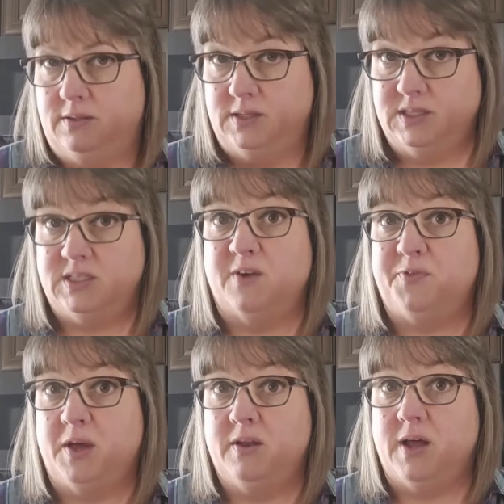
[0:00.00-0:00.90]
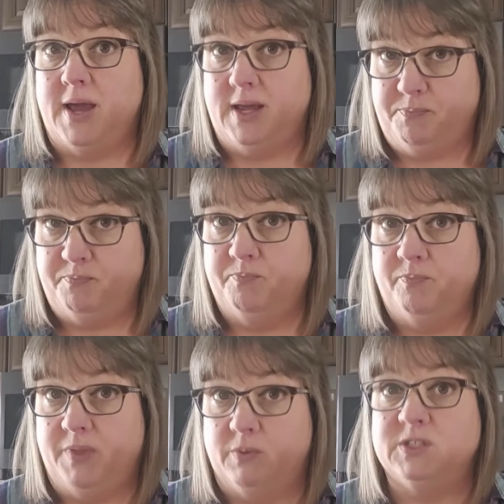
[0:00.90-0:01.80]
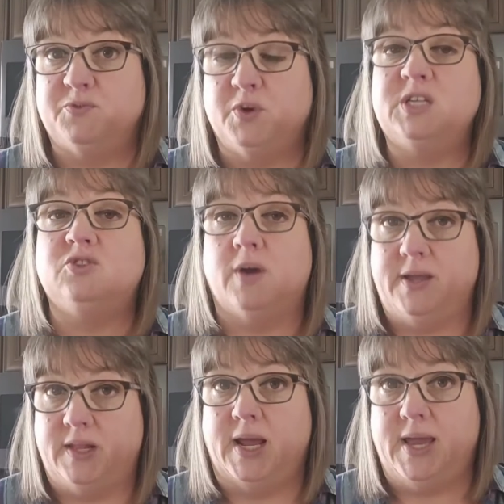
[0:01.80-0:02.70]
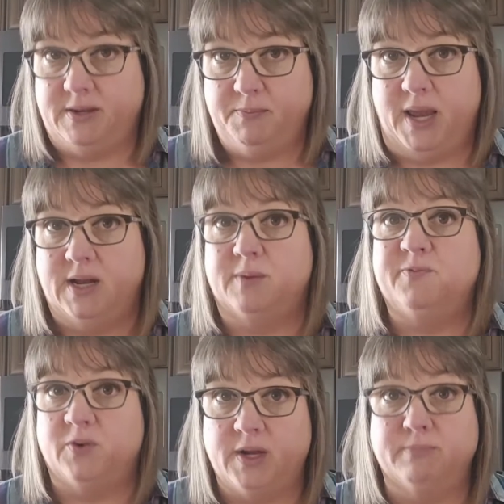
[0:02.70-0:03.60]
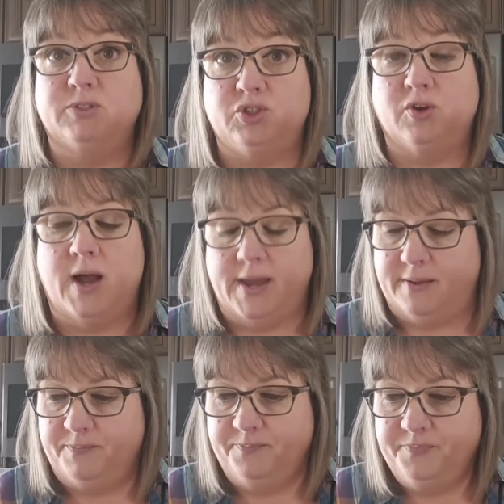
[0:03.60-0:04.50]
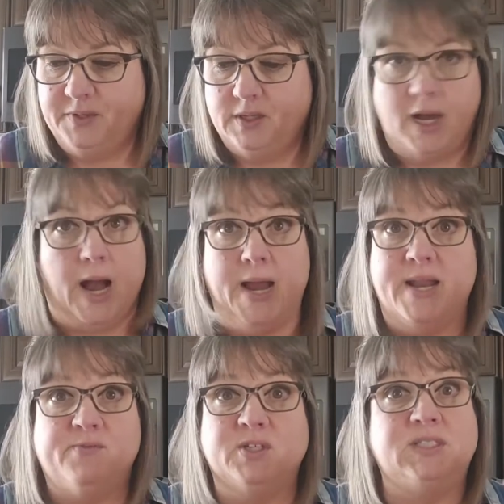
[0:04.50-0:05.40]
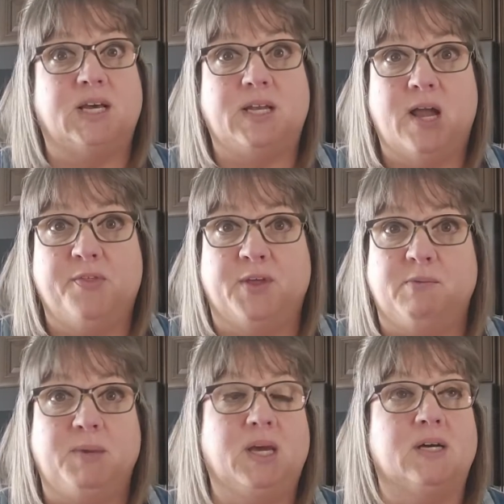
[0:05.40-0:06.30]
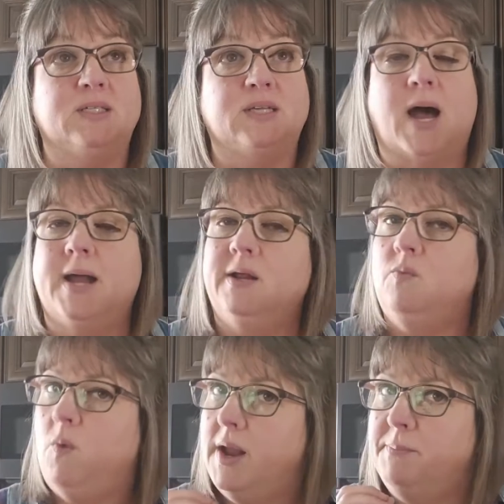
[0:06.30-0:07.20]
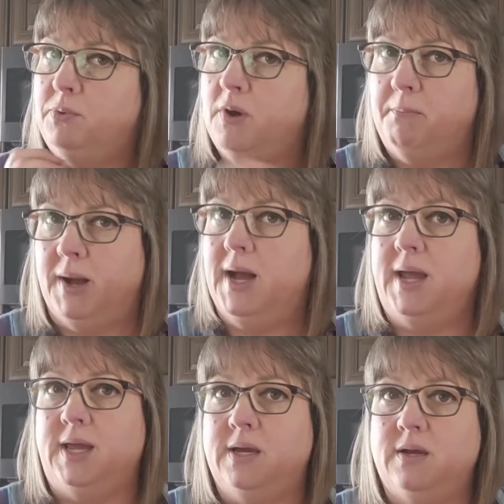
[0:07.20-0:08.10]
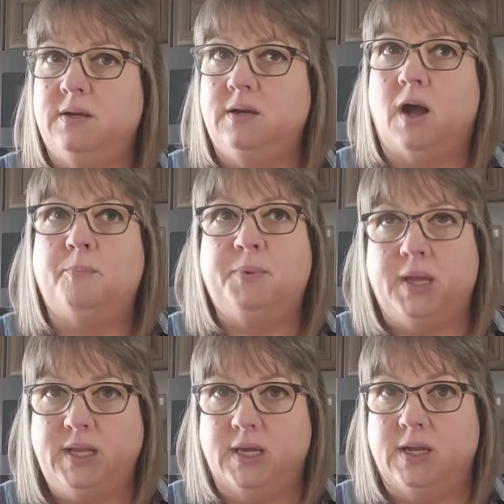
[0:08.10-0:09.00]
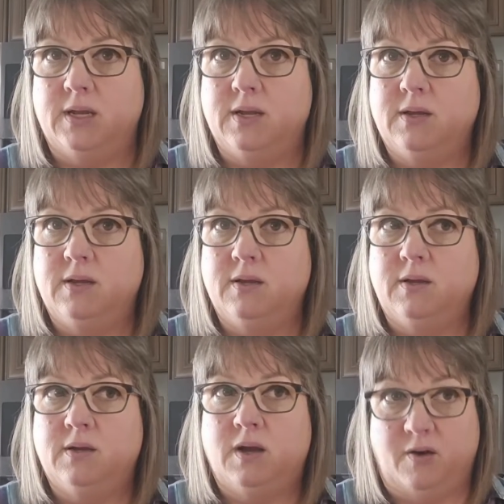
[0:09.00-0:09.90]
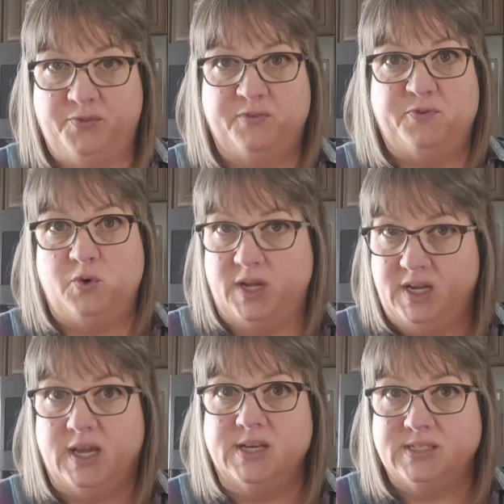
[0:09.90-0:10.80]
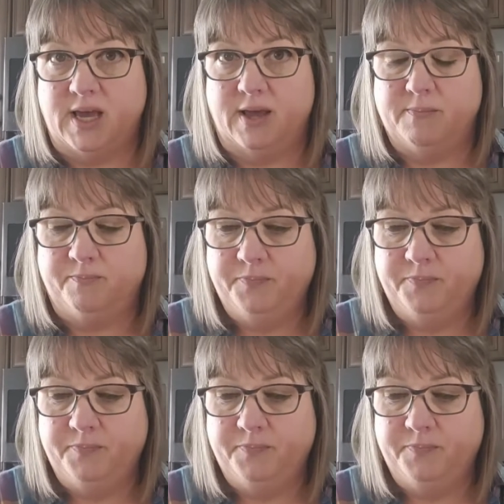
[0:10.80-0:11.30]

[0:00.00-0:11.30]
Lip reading: the stuff that was freeze-dried that I had made up for him to try it. I never said nothing because I didn't want to put my opinion of the food into his head.